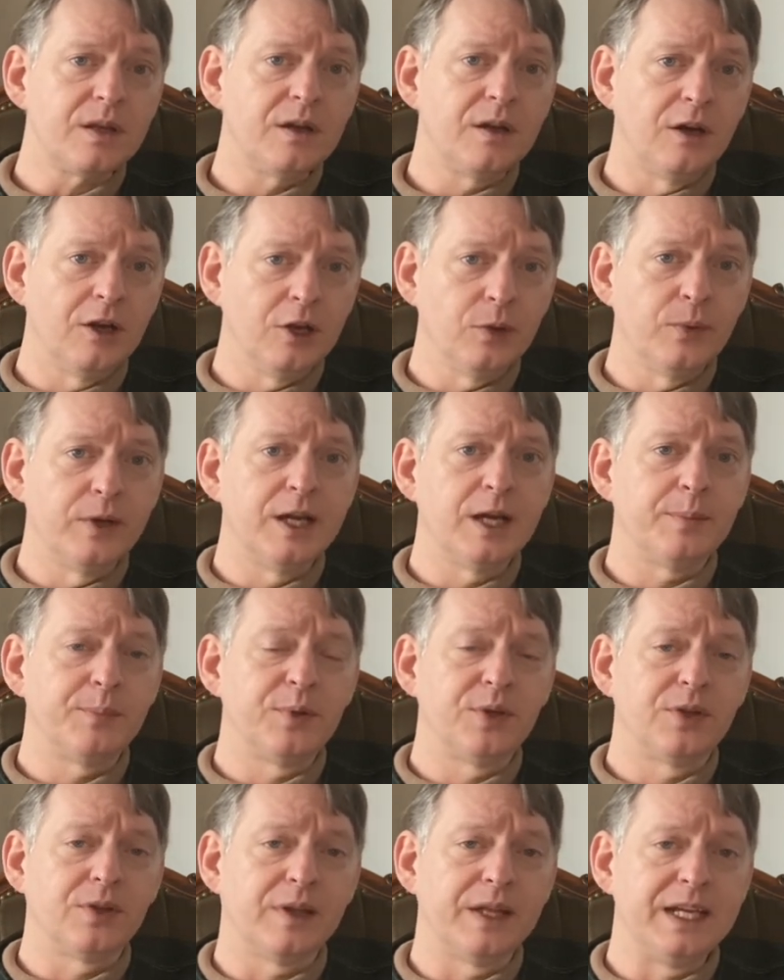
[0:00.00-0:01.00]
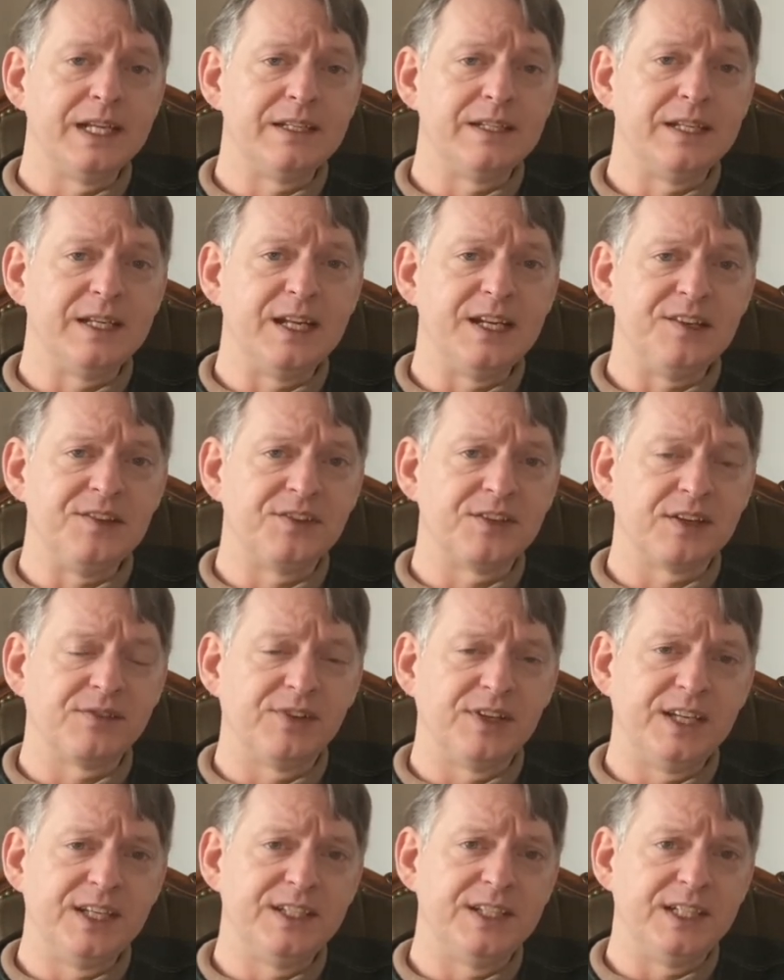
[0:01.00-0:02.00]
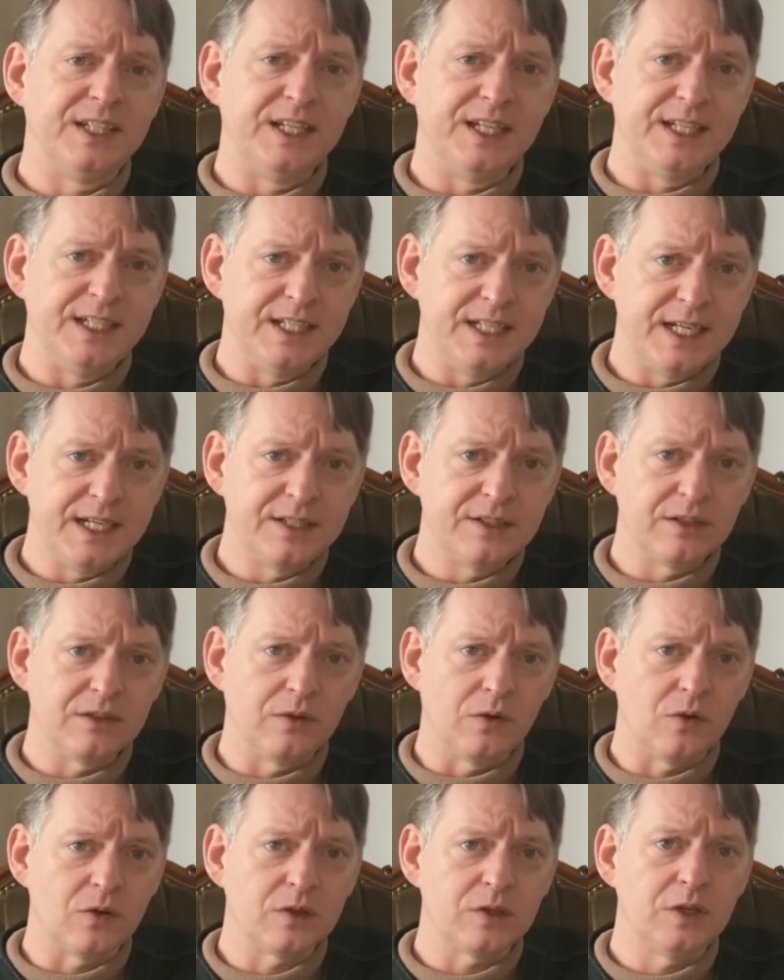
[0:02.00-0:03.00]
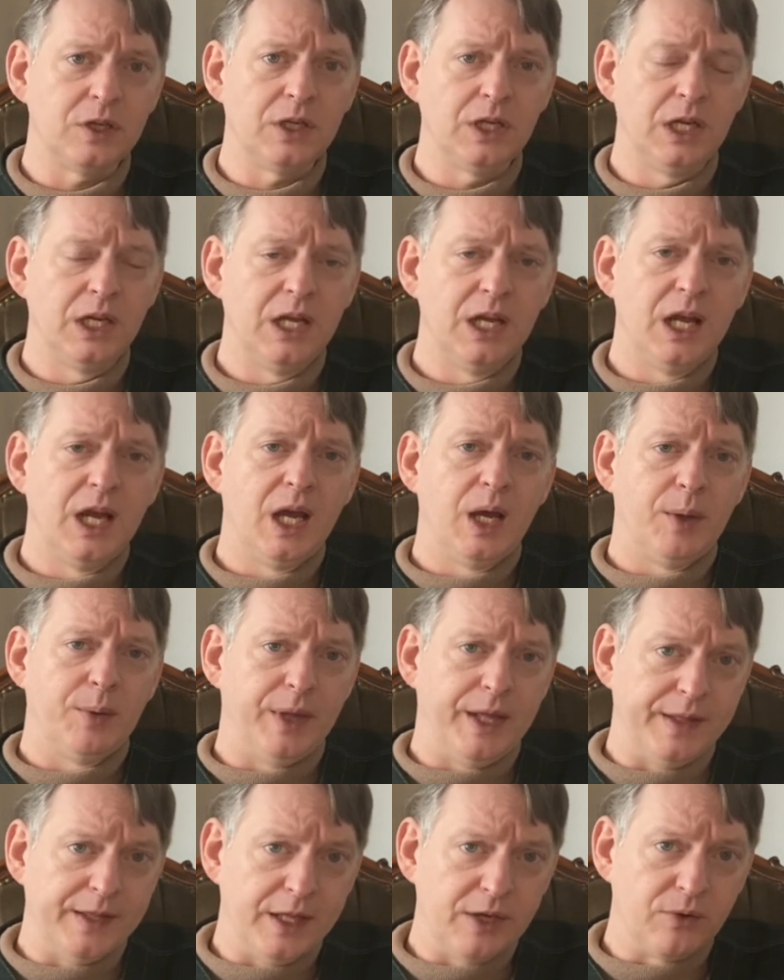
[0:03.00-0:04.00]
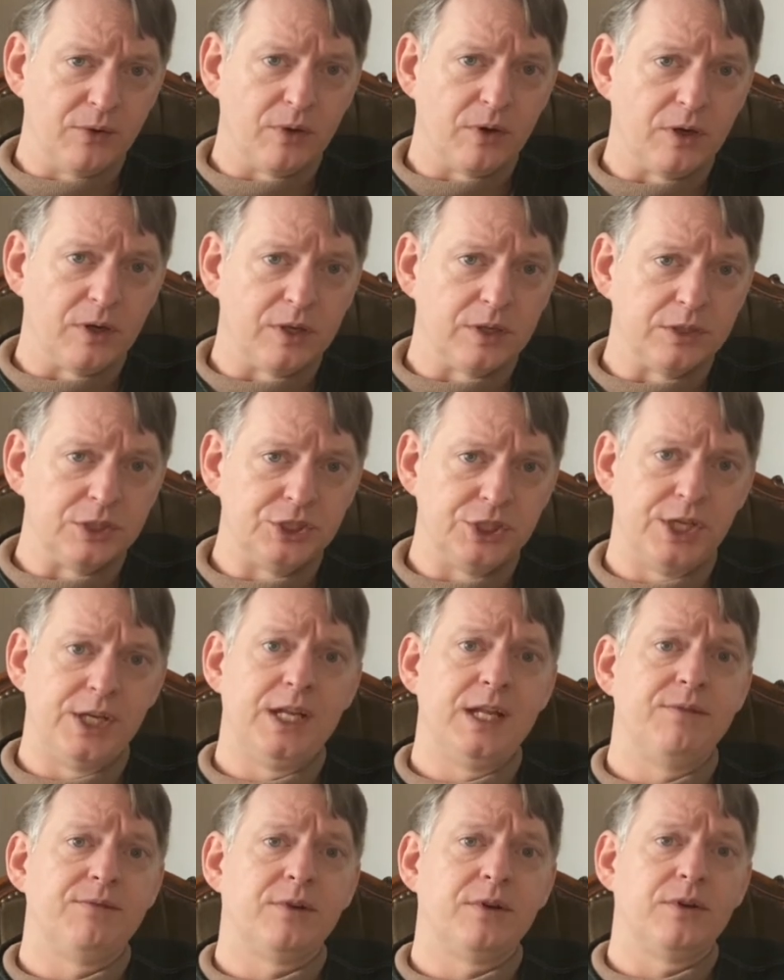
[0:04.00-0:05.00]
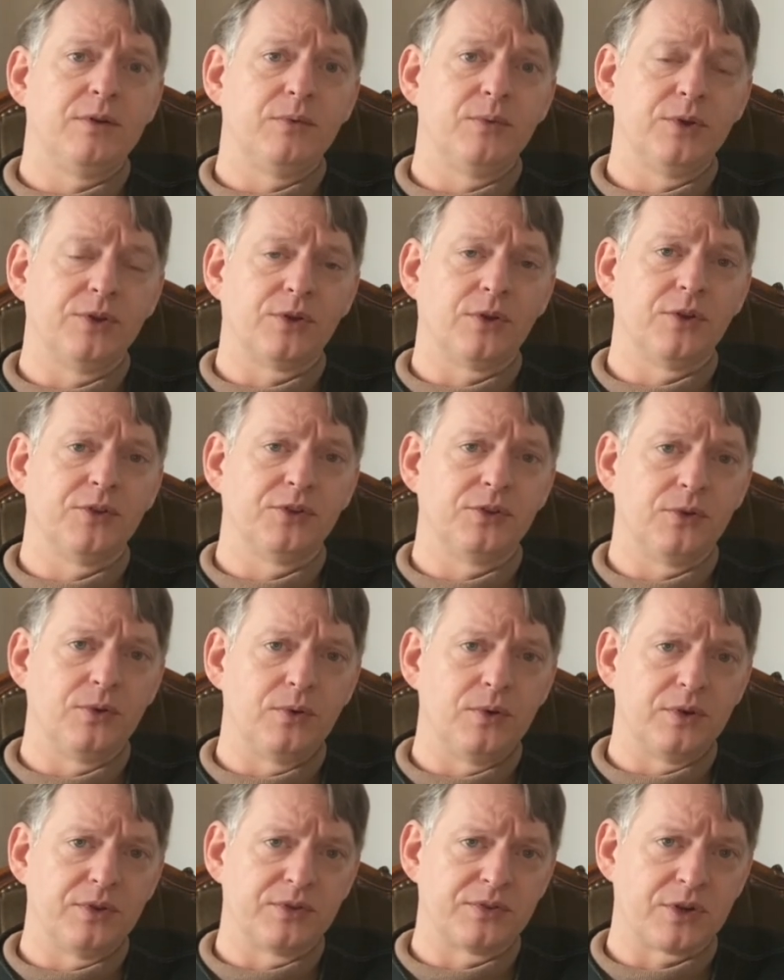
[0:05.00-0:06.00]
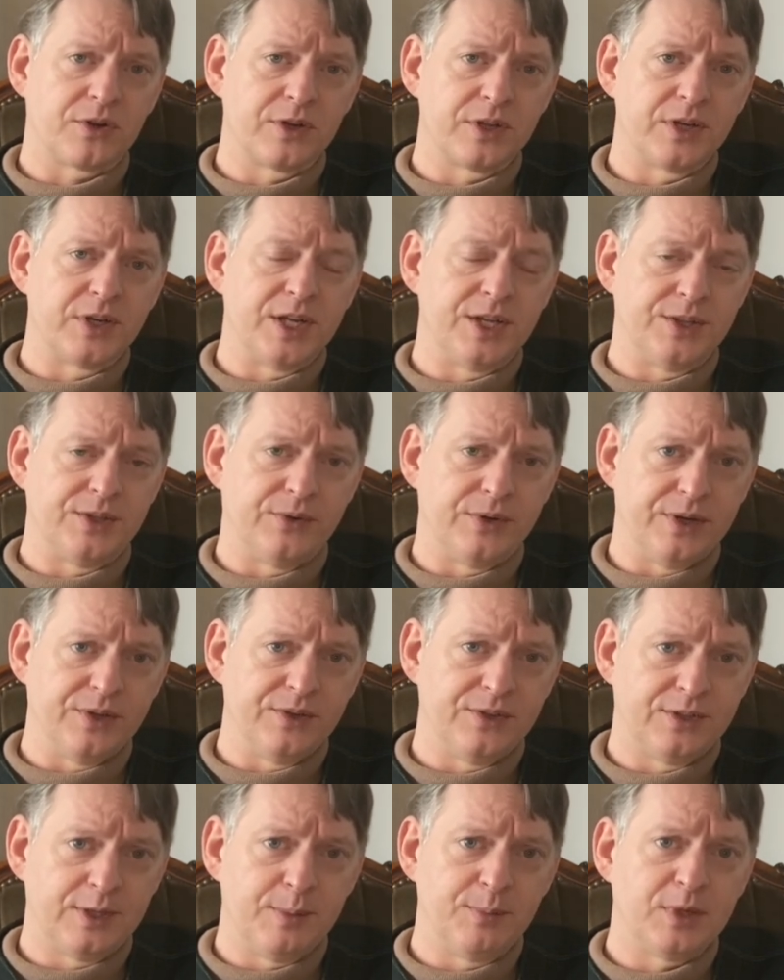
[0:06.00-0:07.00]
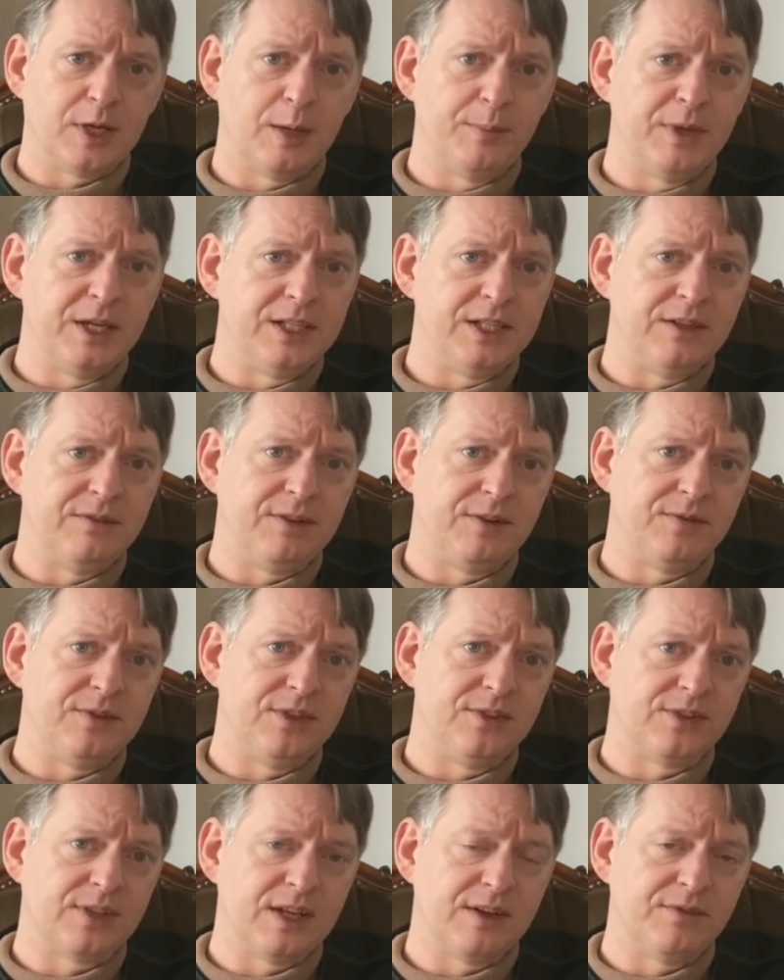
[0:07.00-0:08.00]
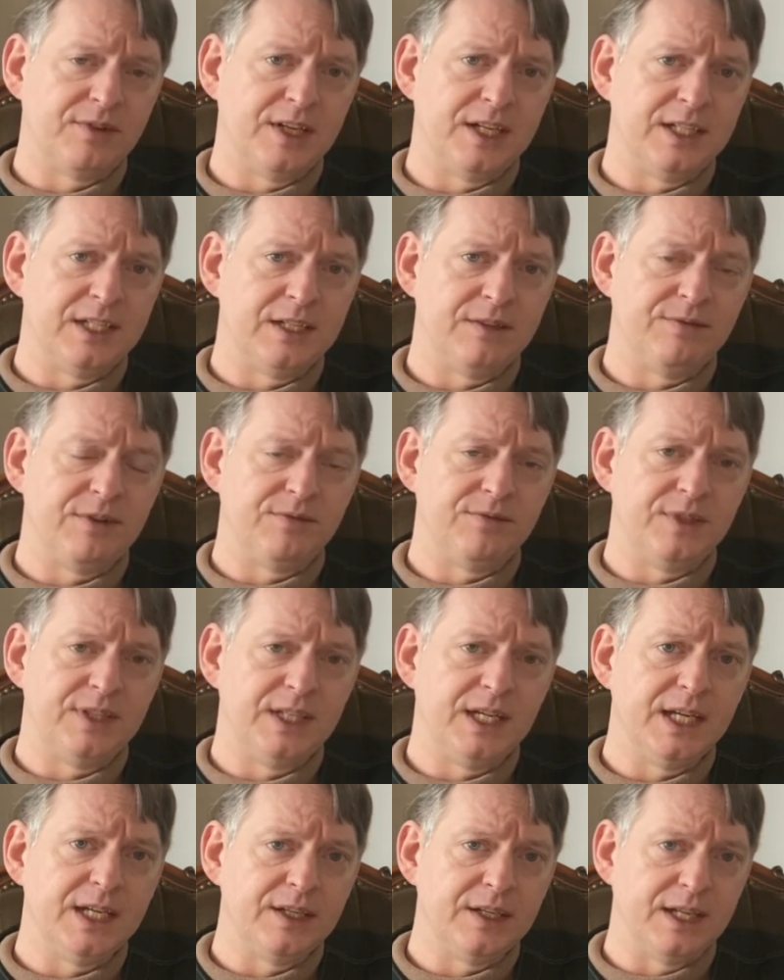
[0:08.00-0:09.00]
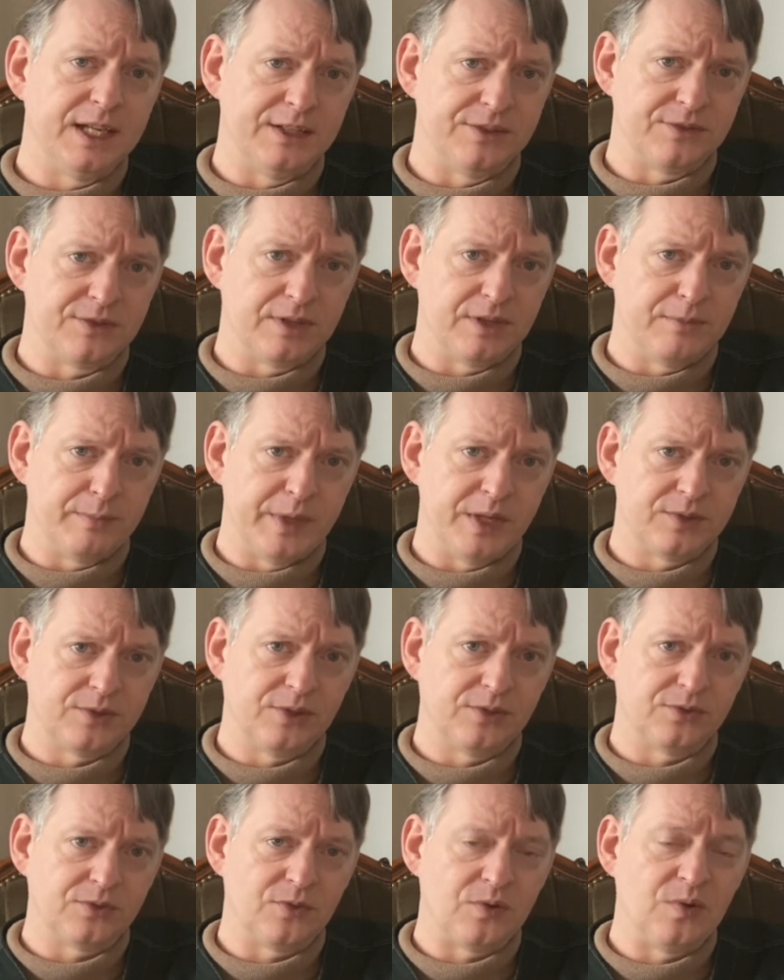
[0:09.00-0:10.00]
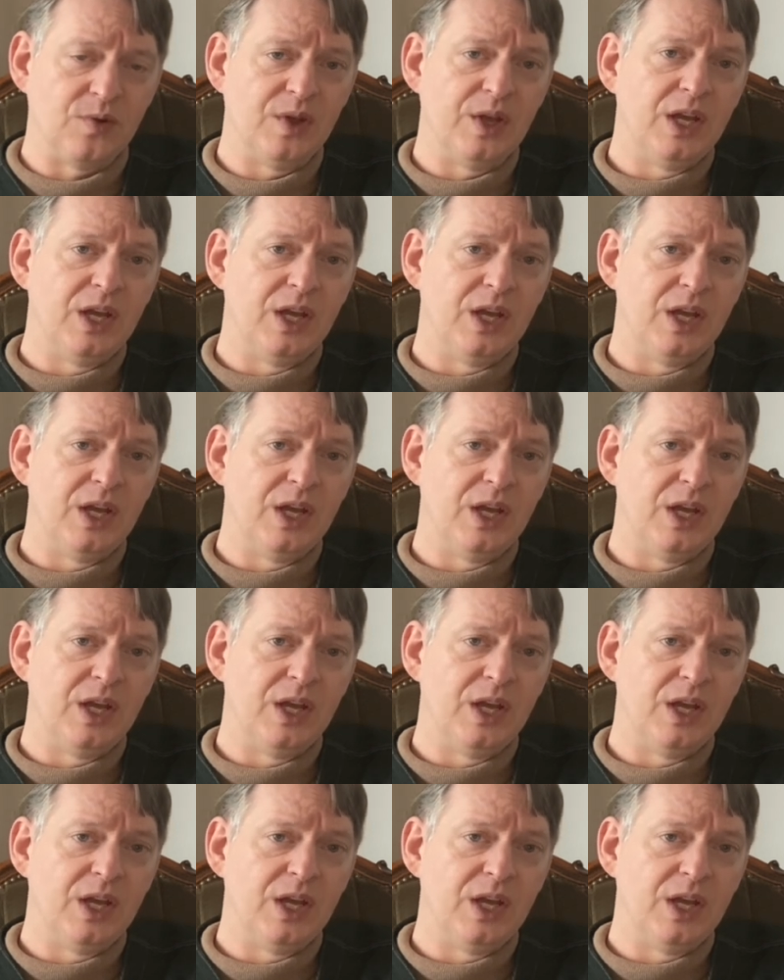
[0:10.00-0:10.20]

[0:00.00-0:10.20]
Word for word: all the way up until 1887, 1888, Locle and then uh, Geneva was also started at around the same time, 1857, 1858, as uh, um, Besançon,